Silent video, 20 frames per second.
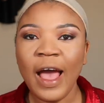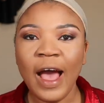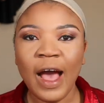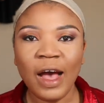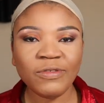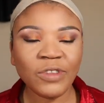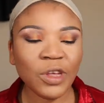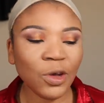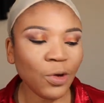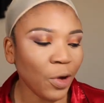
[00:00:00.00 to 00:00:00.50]

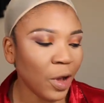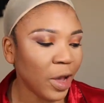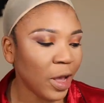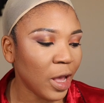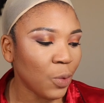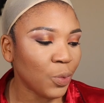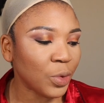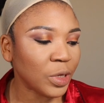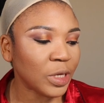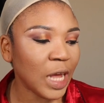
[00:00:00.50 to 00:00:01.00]
After going
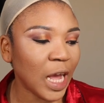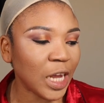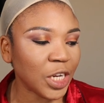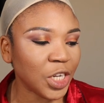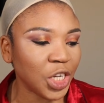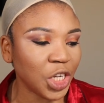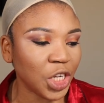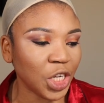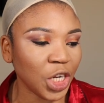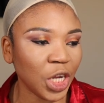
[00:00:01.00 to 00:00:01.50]
in with that
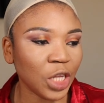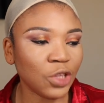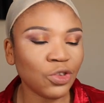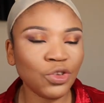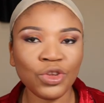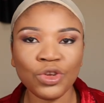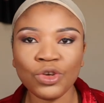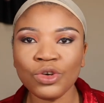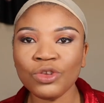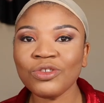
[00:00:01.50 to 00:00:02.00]
shade,
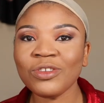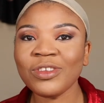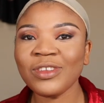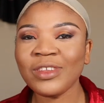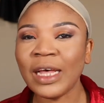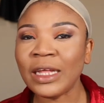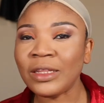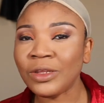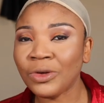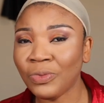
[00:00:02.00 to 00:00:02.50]
you know, to
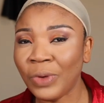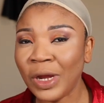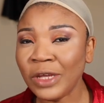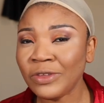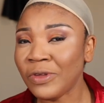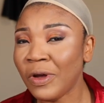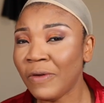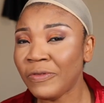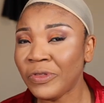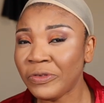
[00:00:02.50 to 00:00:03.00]
set the
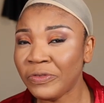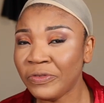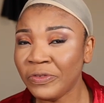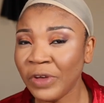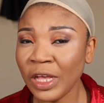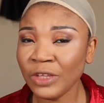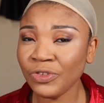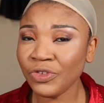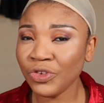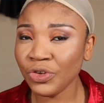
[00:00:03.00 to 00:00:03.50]
rest of the
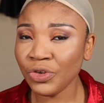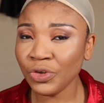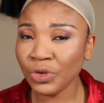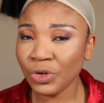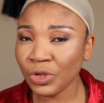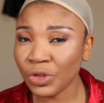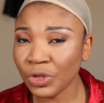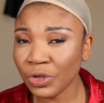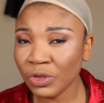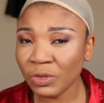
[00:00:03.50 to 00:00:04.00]
face, you
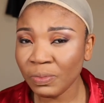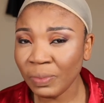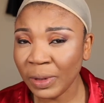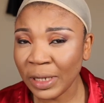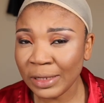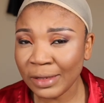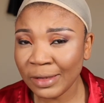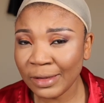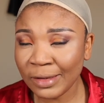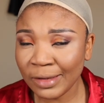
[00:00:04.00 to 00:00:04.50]
know, those
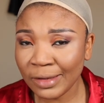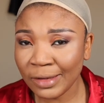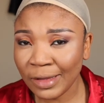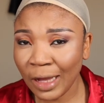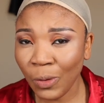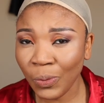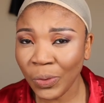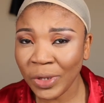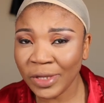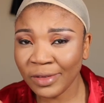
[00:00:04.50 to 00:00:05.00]
places
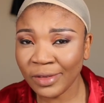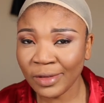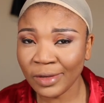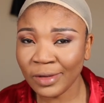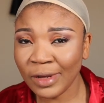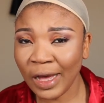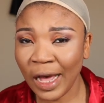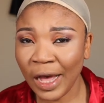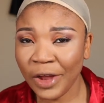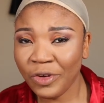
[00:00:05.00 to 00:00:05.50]
that were
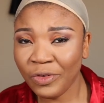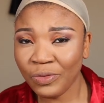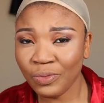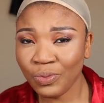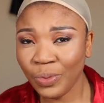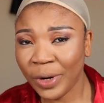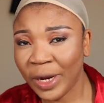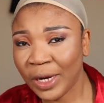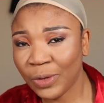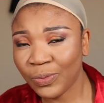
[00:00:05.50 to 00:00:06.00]
still kind
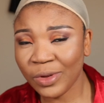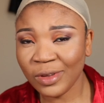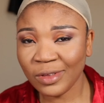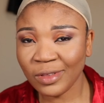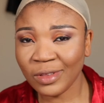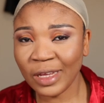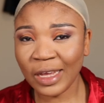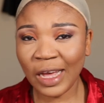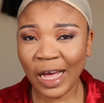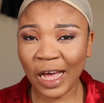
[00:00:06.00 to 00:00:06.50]
of wet, were
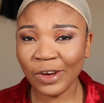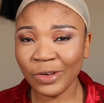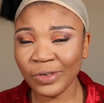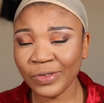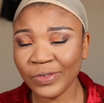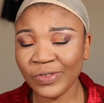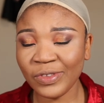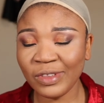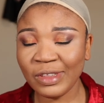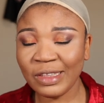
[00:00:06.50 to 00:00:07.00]
still kind
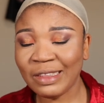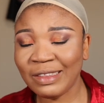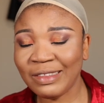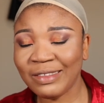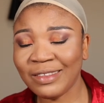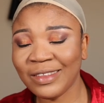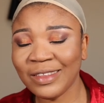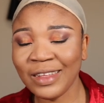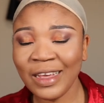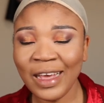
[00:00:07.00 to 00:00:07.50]
of
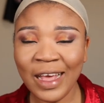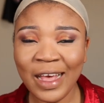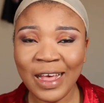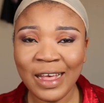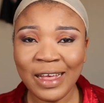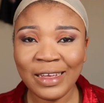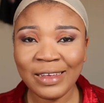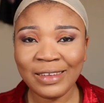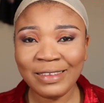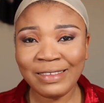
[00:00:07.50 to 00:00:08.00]

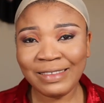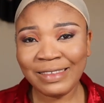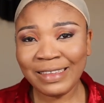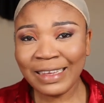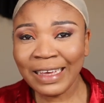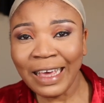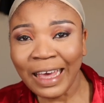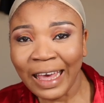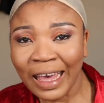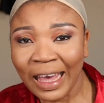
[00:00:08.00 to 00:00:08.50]

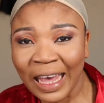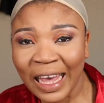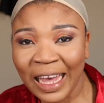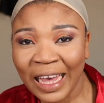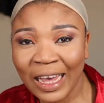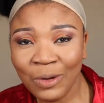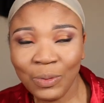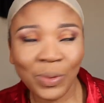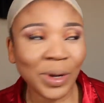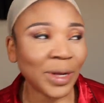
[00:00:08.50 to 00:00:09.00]

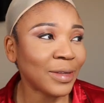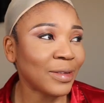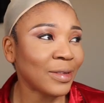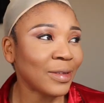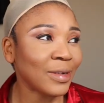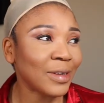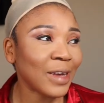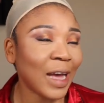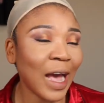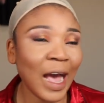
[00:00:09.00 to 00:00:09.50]
sticky, were
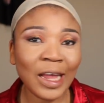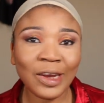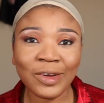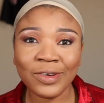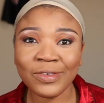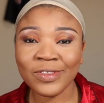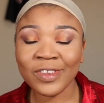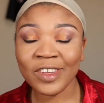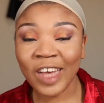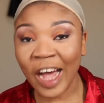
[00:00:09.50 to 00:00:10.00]
still kind
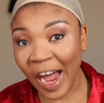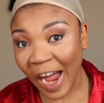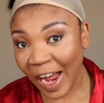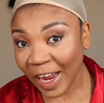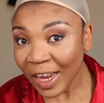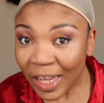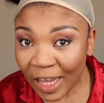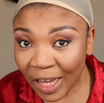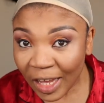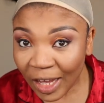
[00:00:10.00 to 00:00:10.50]
of
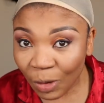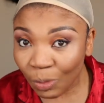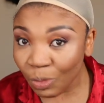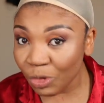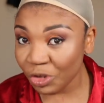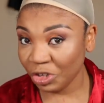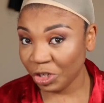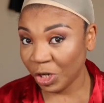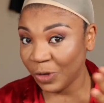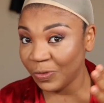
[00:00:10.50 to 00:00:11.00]
tacky,
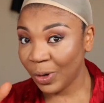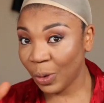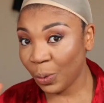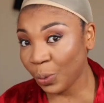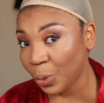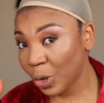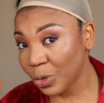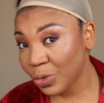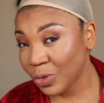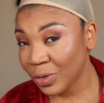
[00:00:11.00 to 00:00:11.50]
whichever
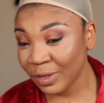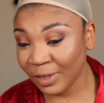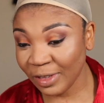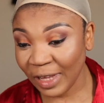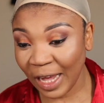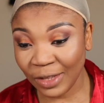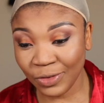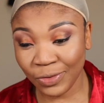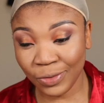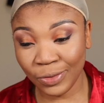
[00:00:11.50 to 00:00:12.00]
word you
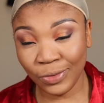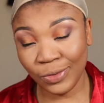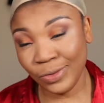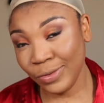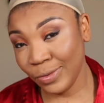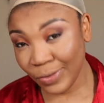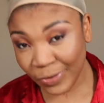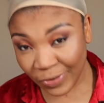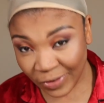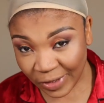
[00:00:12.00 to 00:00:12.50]
decide to
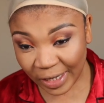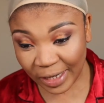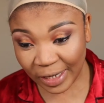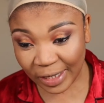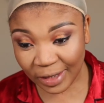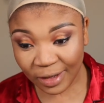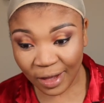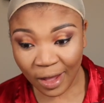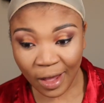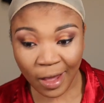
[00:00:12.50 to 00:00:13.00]
use
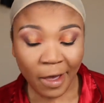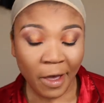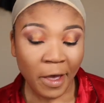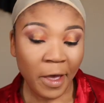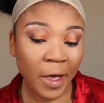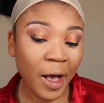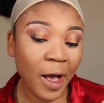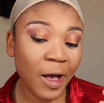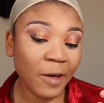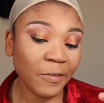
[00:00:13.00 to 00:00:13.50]
it.
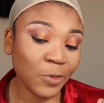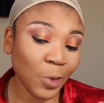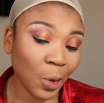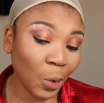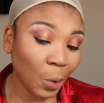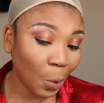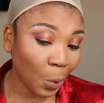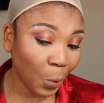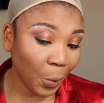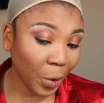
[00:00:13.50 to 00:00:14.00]
After
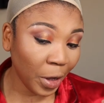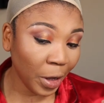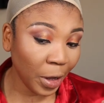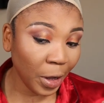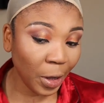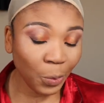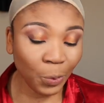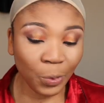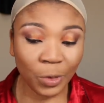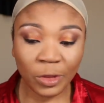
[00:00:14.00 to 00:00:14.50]
going
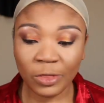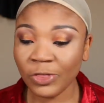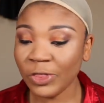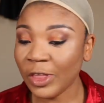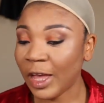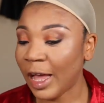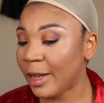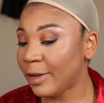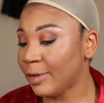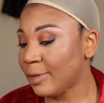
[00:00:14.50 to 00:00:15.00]
in with
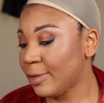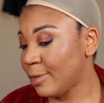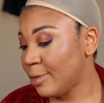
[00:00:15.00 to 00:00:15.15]
that